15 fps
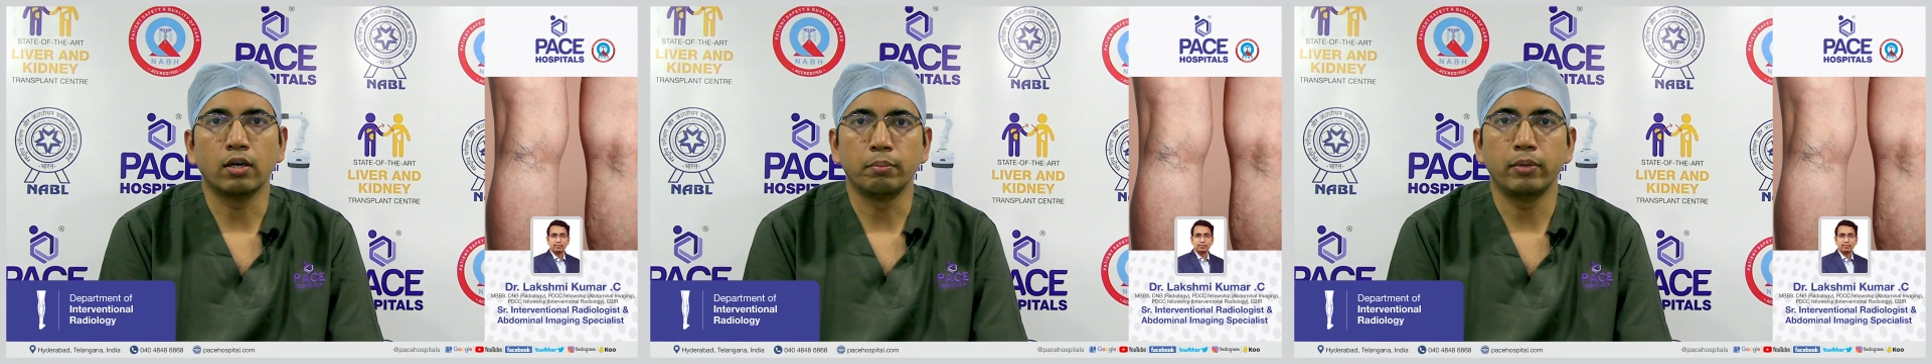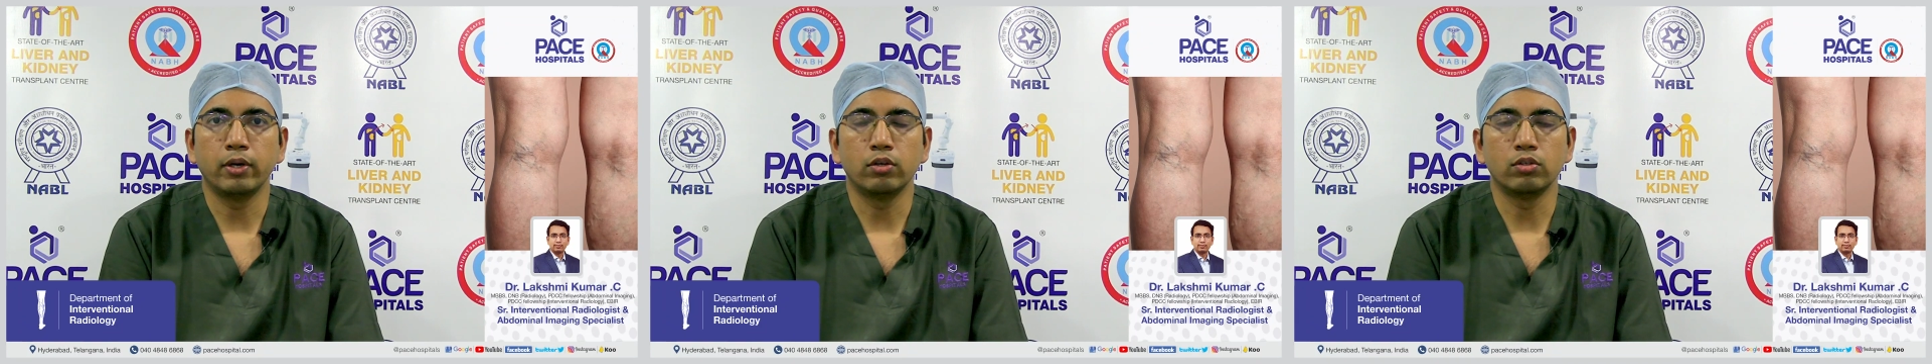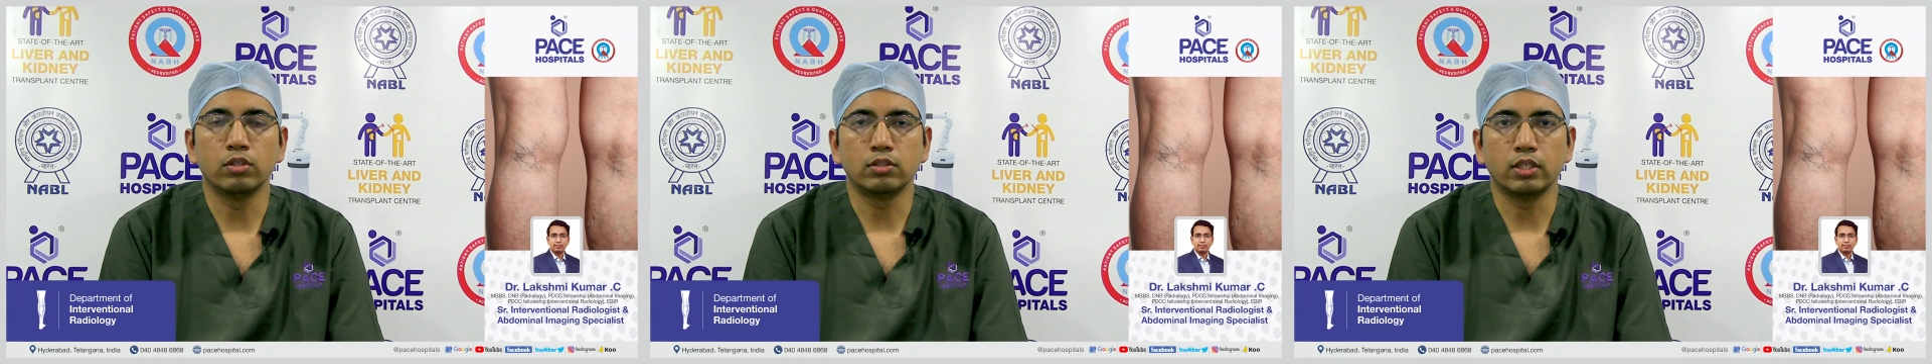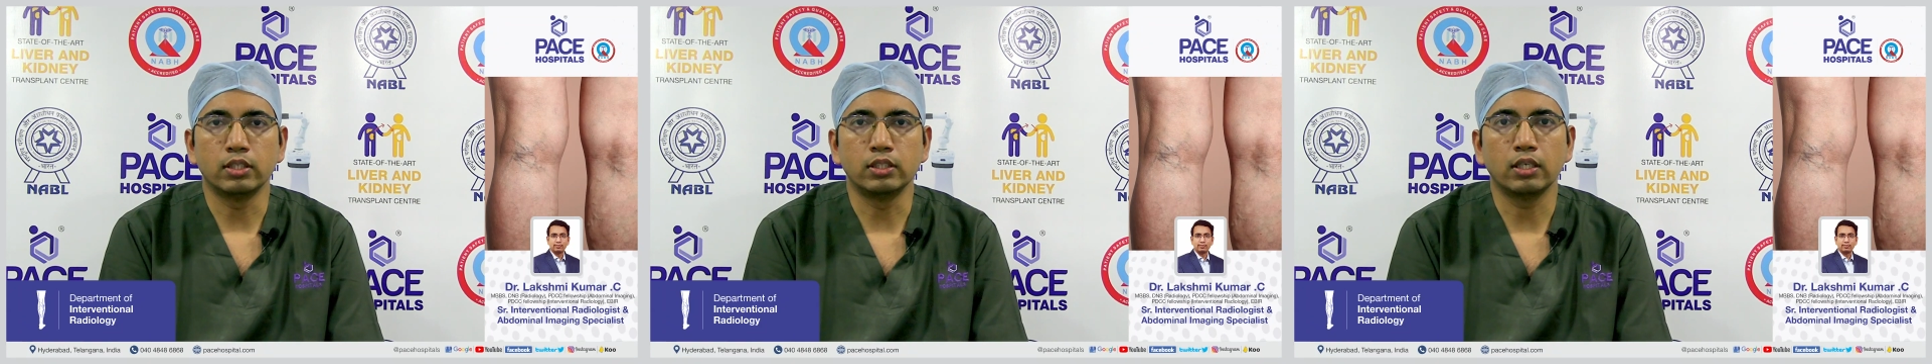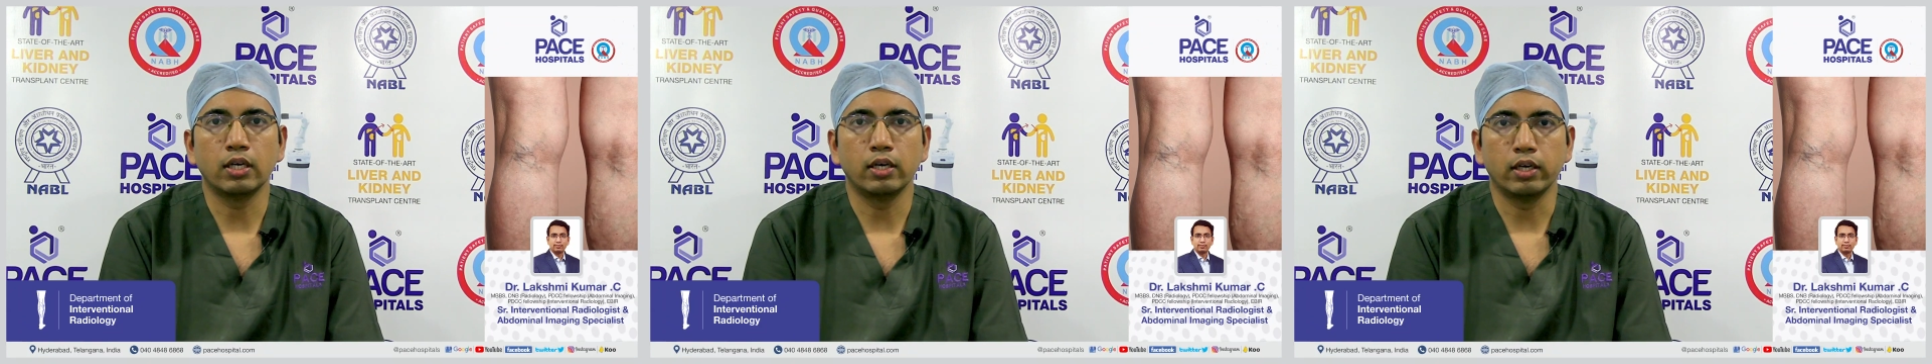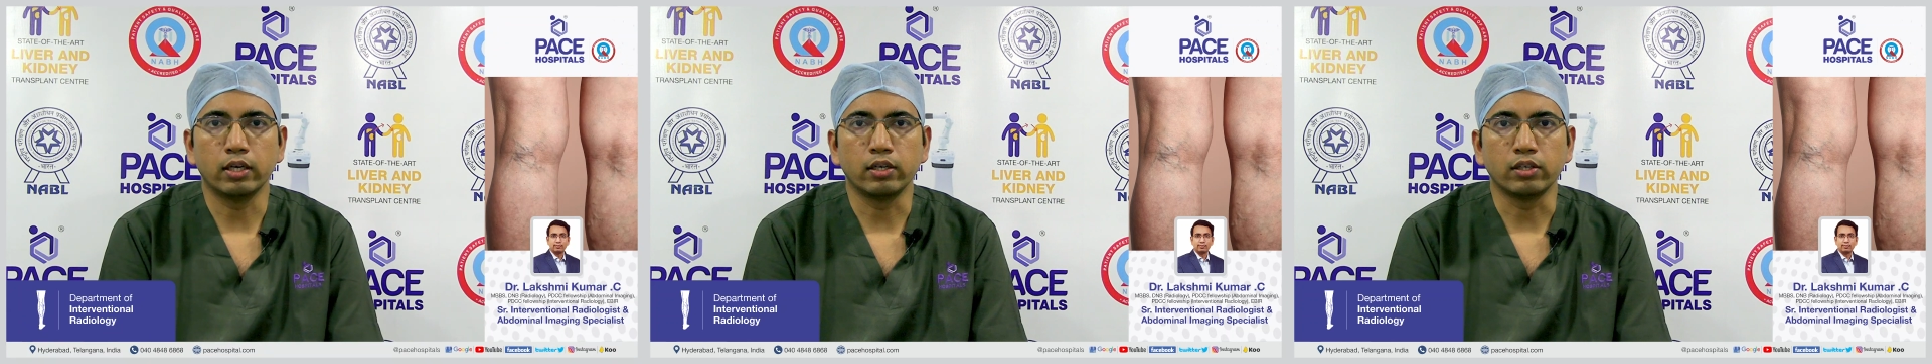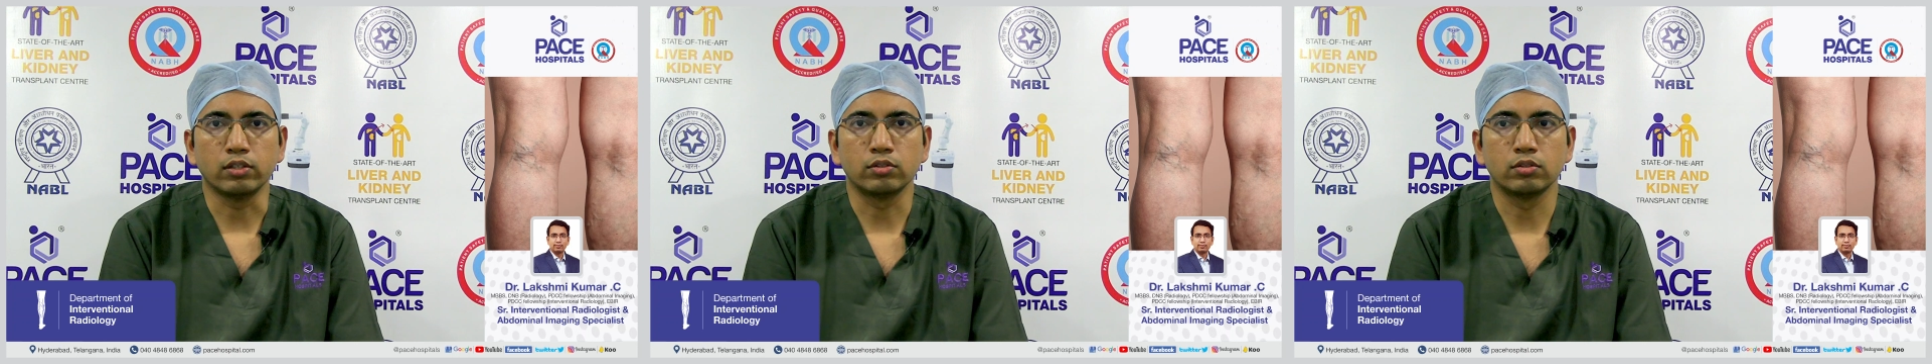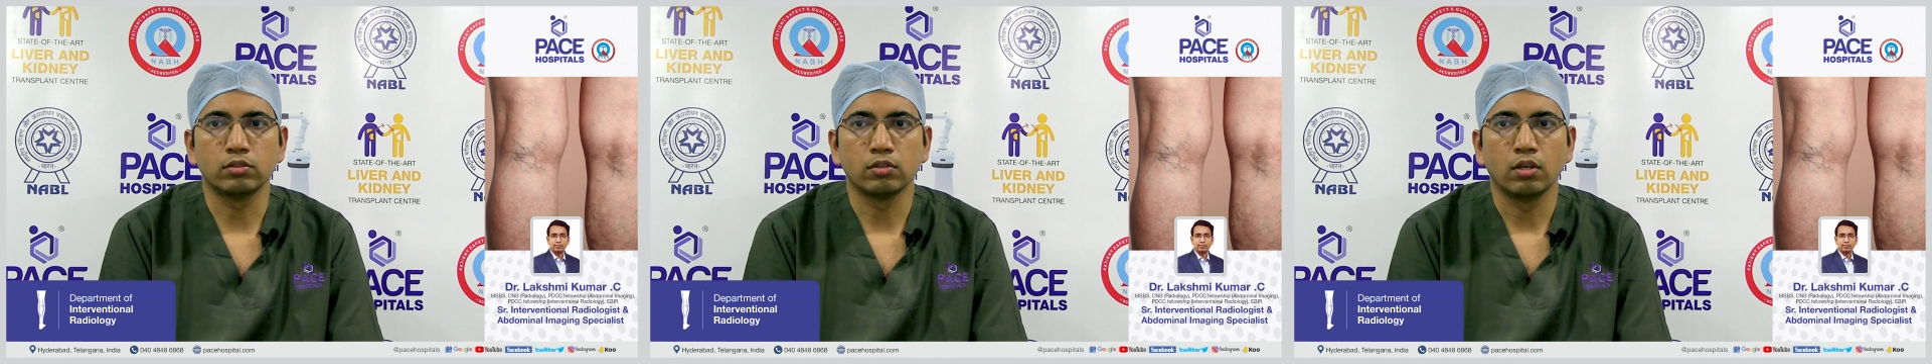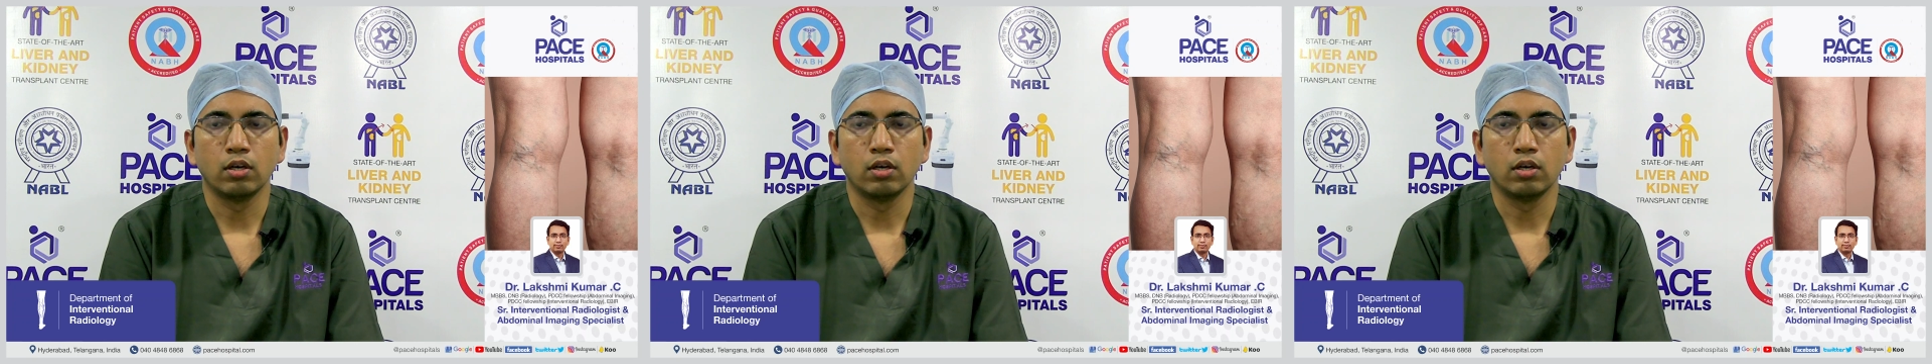compared to the surgical techniques.